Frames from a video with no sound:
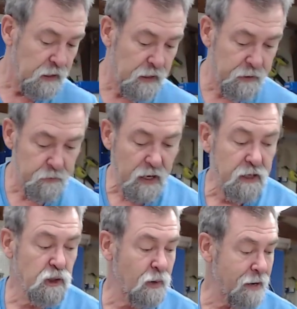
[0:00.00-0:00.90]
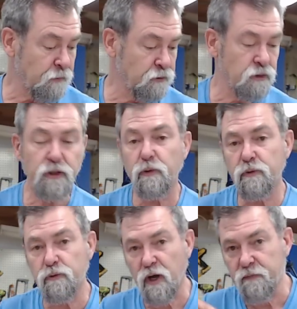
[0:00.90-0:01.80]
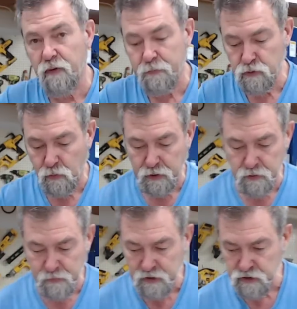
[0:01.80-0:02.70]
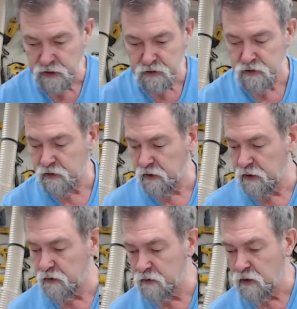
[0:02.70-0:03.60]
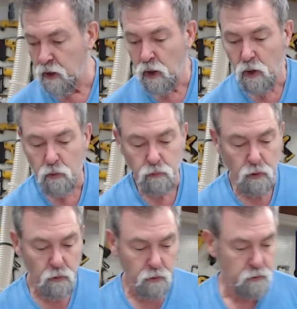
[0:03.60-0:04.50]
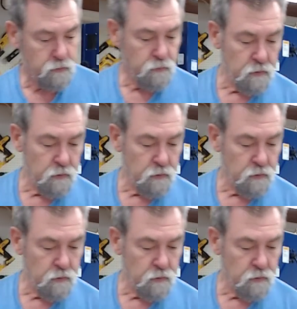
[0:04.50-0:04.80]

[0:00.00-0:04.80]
Are you able to drive her up to one of the men's sheds in rural